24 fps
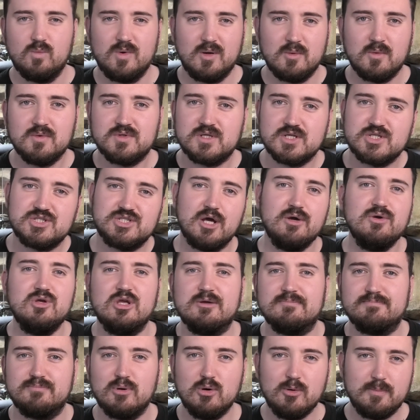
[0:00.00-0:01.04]
We want to show
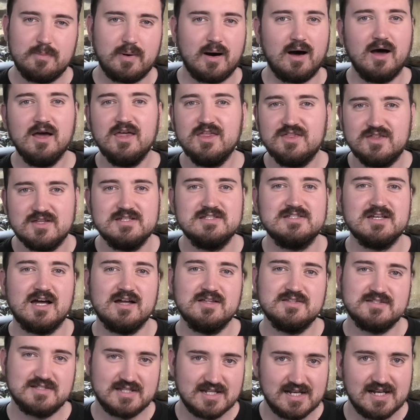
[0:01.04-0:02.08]
you ball pythons
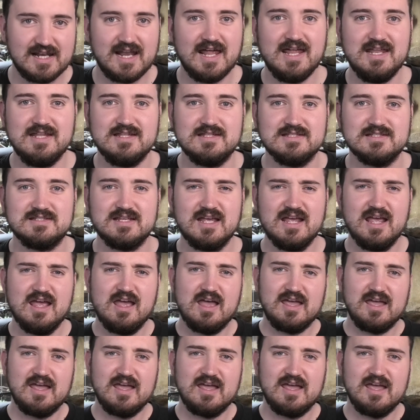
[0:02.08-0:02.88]
under the lens,